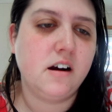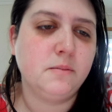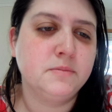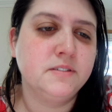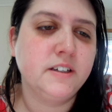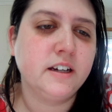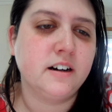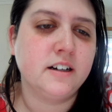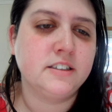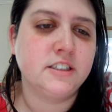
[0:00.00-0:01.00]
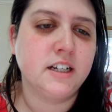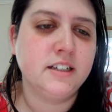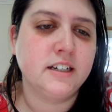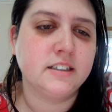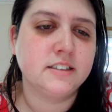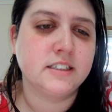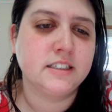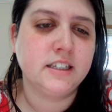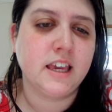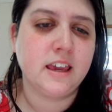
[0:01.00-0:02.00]
Moving on, Jen
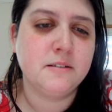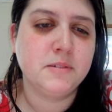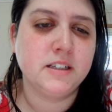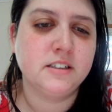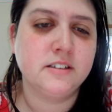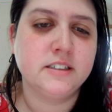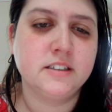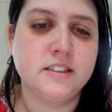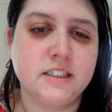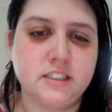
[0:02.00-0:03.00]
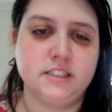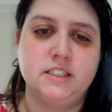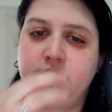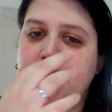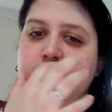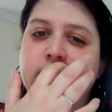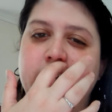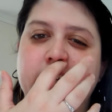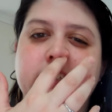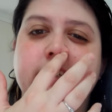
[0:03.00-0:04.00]
Nelson came into his audition dressed and
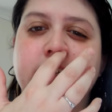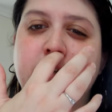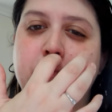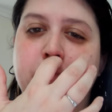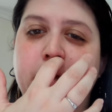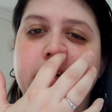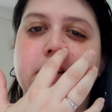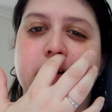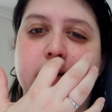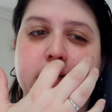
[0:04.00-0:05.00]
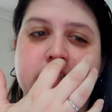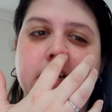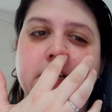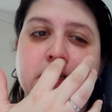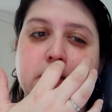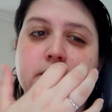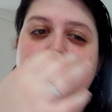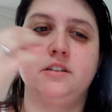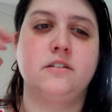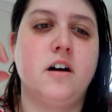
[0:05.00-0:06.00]
acting like Bender. His attitude was
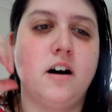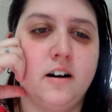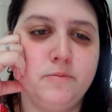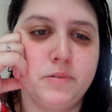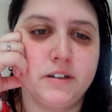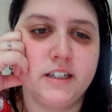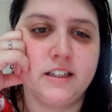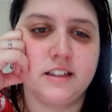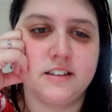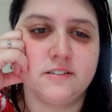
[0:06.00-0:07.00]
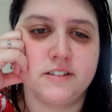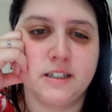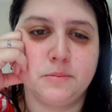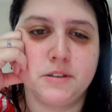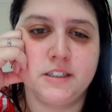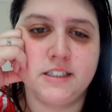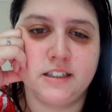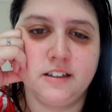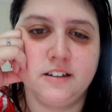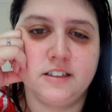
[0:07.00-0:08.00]
so off putting that the receptionist at
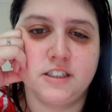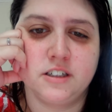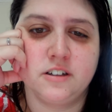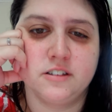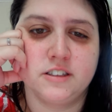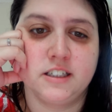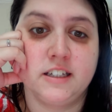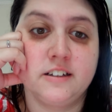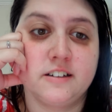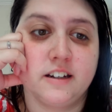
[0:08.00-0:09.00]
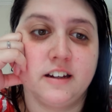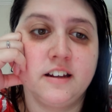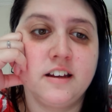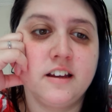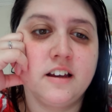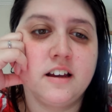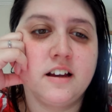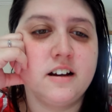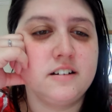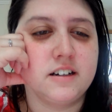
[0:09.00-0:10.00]
the audition called security.
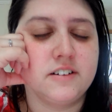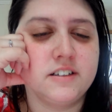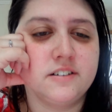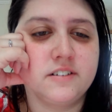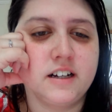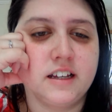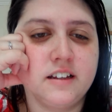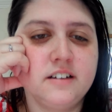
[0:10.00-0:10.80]
Oh, I wonder why.